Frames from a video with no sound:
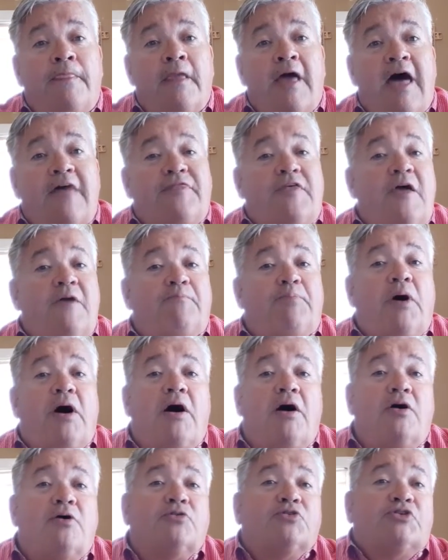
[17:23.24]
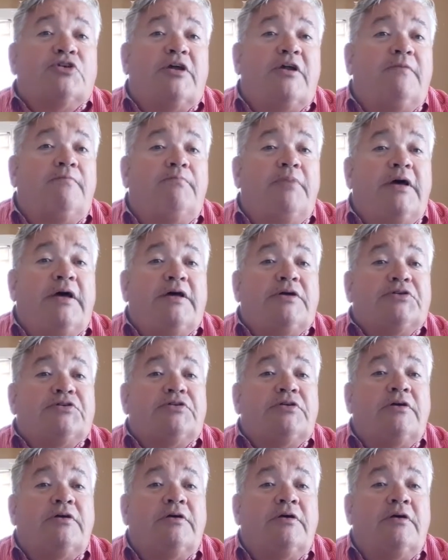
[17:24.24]
I think Paul said it best.
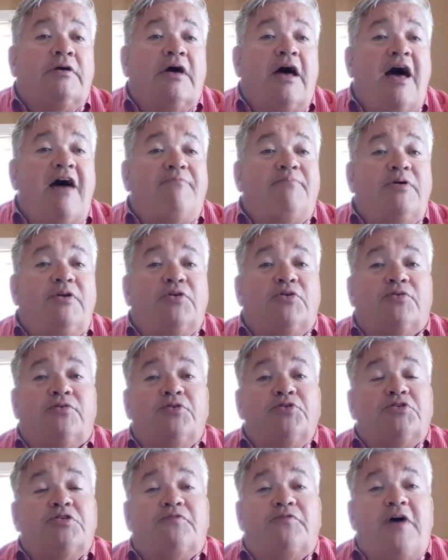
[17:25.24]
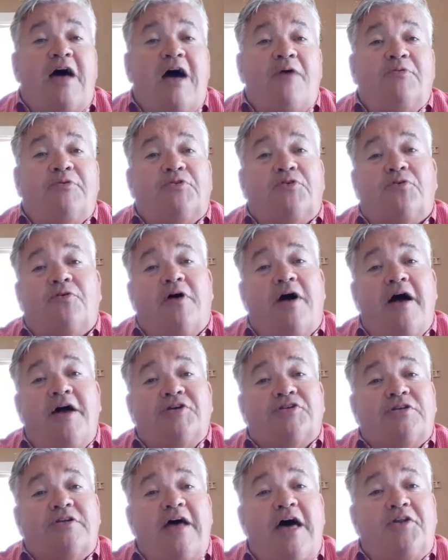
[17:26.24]
I've been crucified with
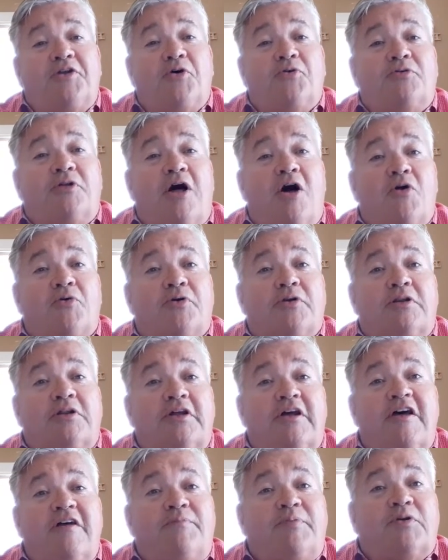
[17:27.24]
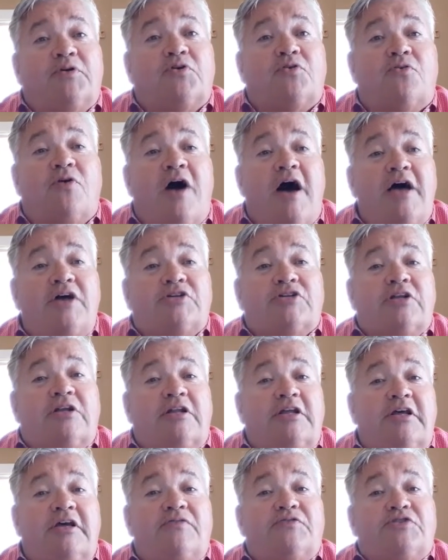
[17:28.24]
Christ and I no longer live, but Christ
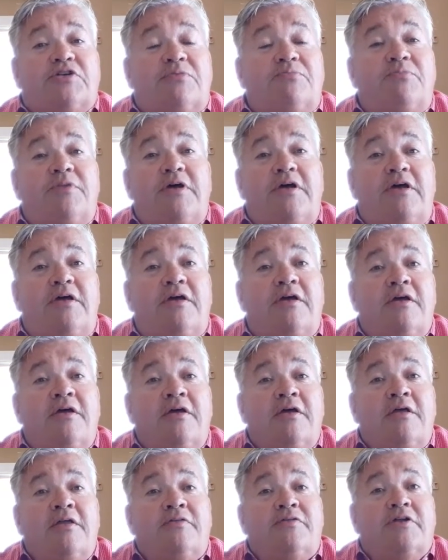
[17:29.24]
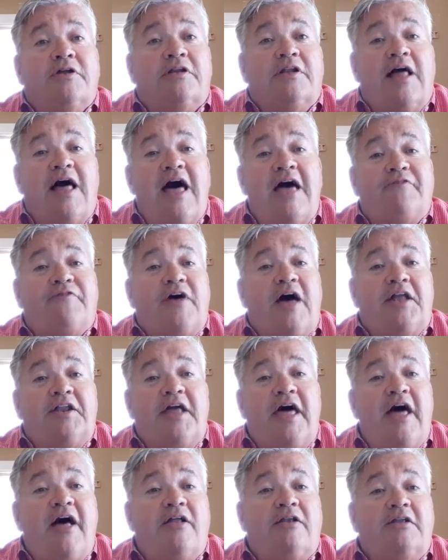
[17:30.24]
lives in me. The life I
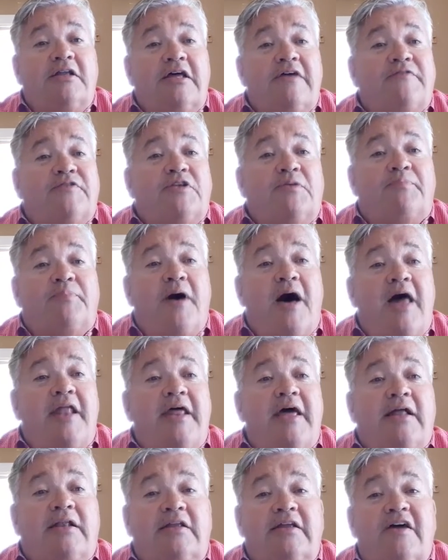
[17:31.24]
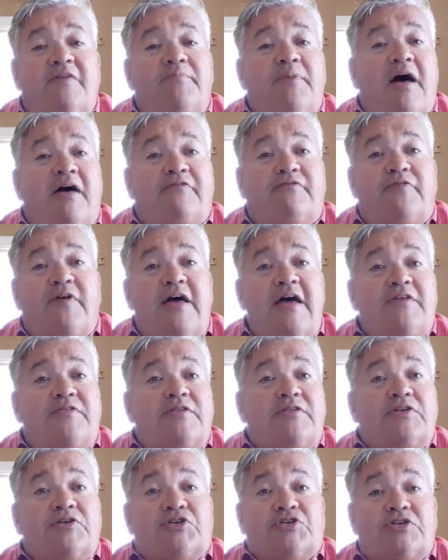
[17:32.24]
now live in the body I live by faith
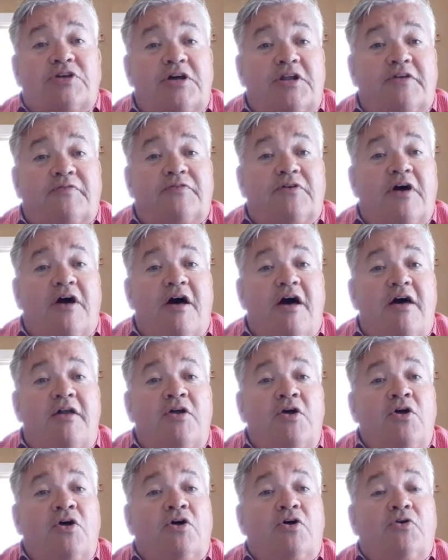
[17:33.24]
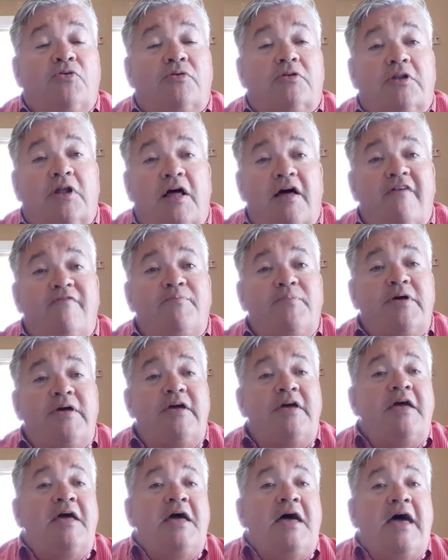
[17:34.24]
in the Son of God who loved
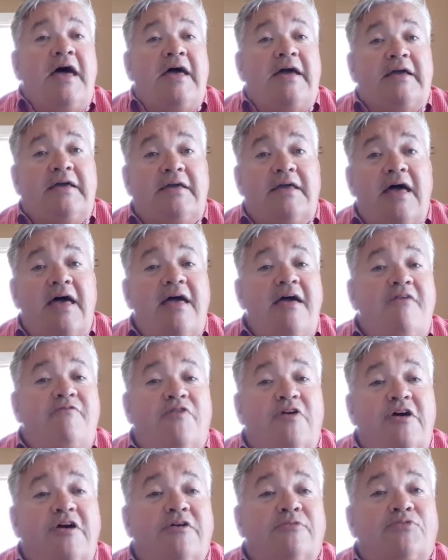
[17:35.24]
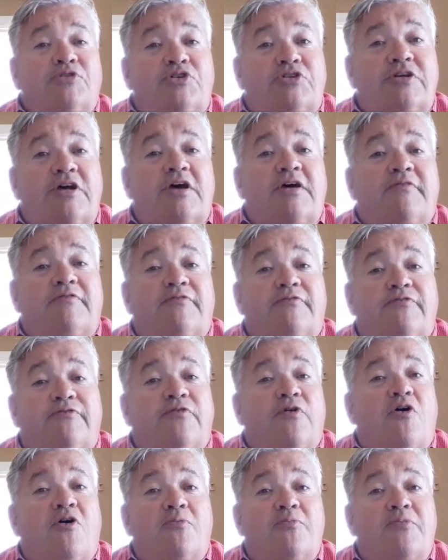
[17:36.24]
me and gave himself
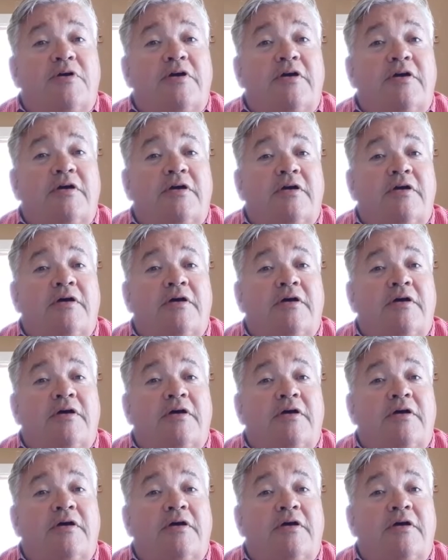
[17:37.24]
for me.